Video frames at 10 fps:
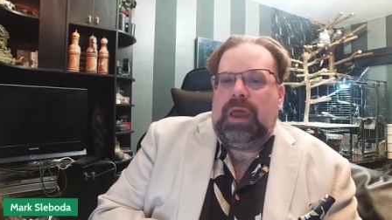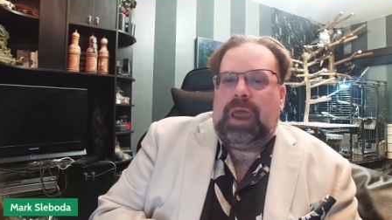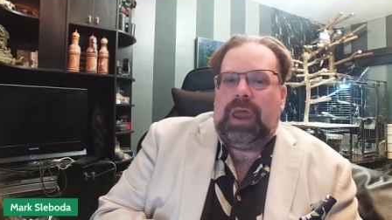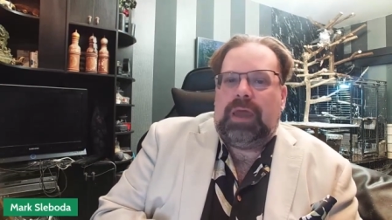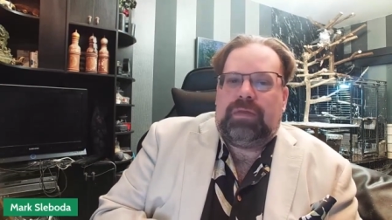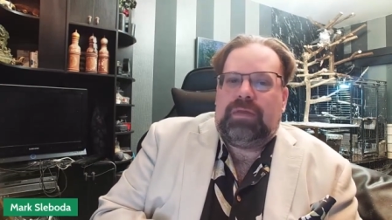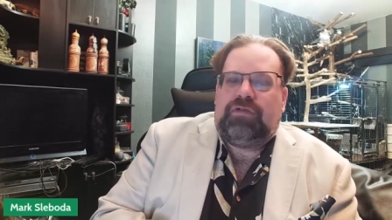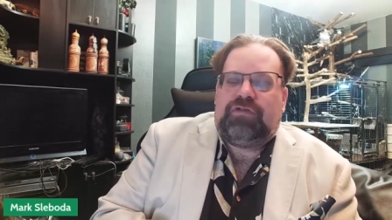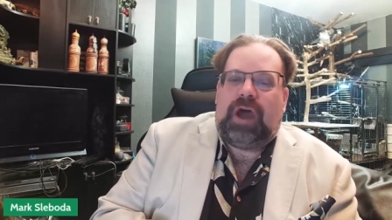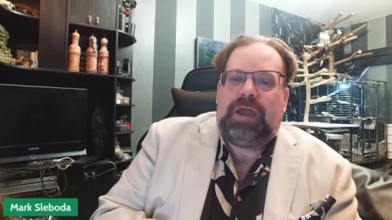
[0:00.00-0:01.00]
And
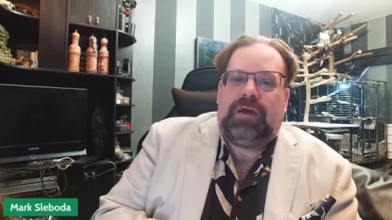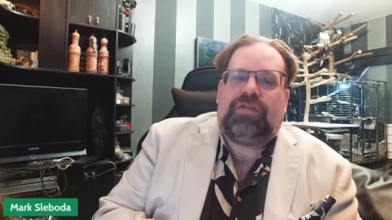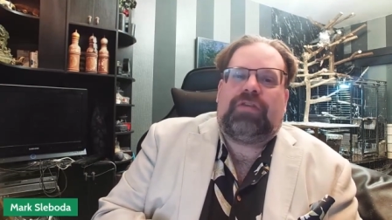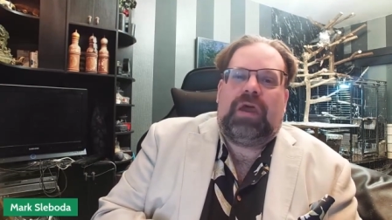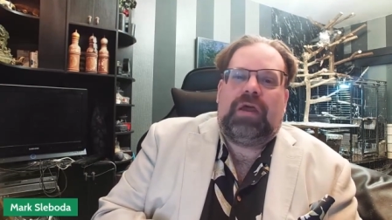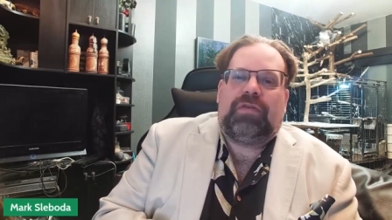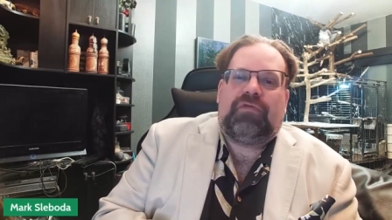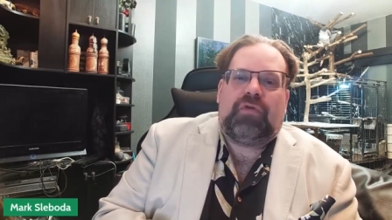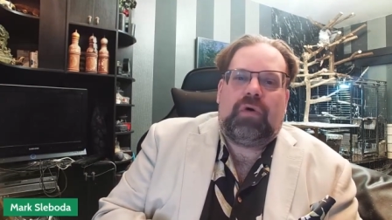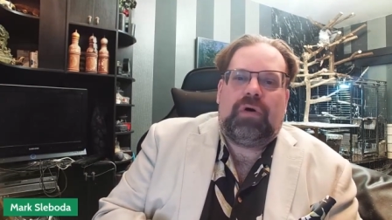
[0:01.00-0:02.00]
China stands,
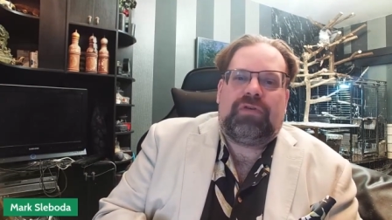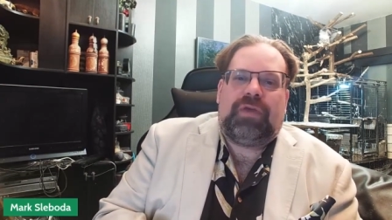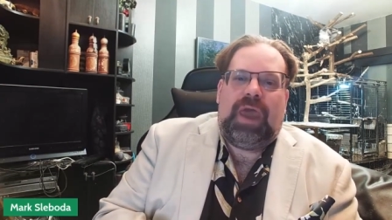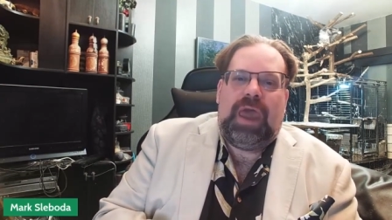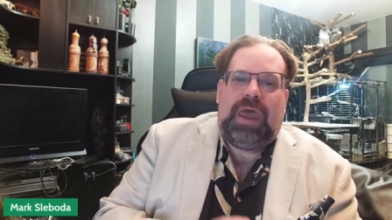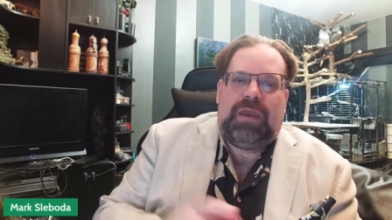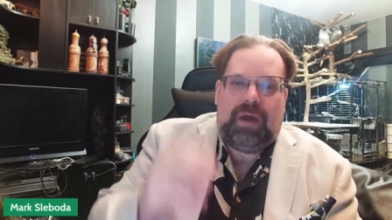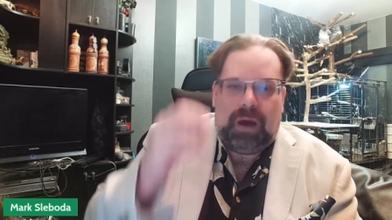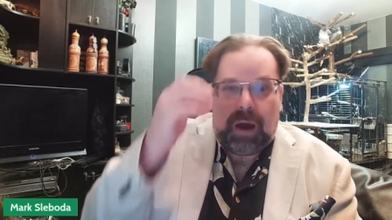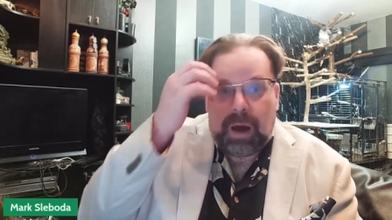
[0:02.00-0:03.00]
of course, head
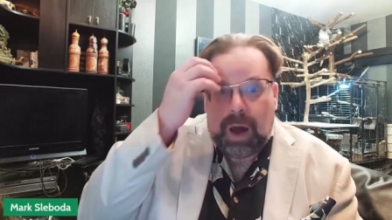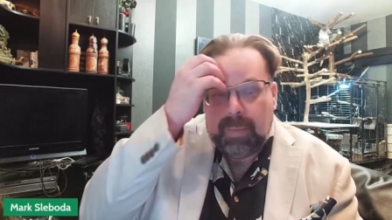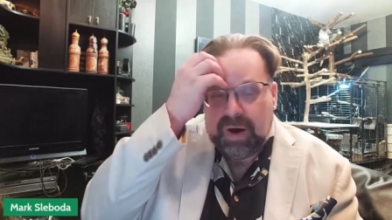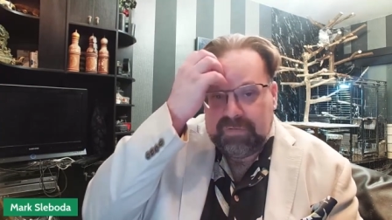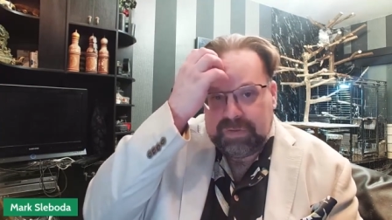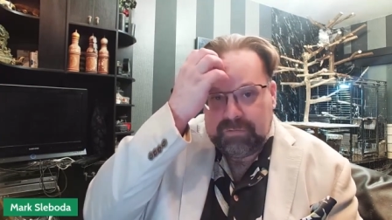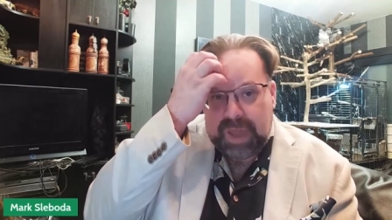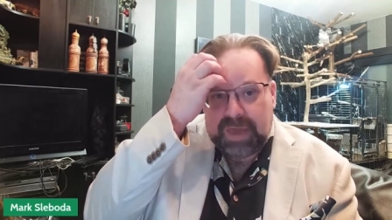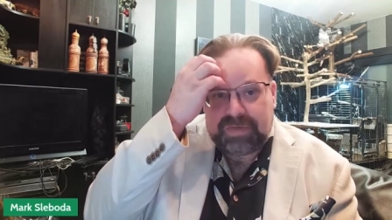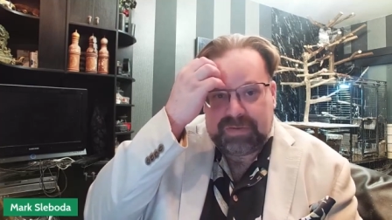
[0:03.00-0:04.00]
uh, above the
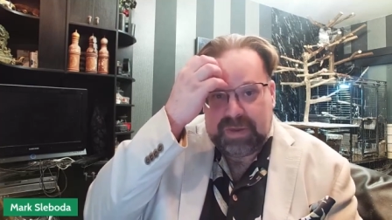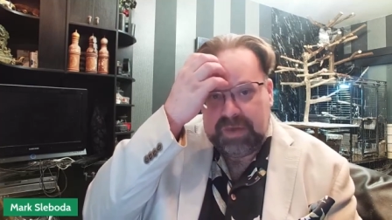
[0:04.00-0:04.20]
rest,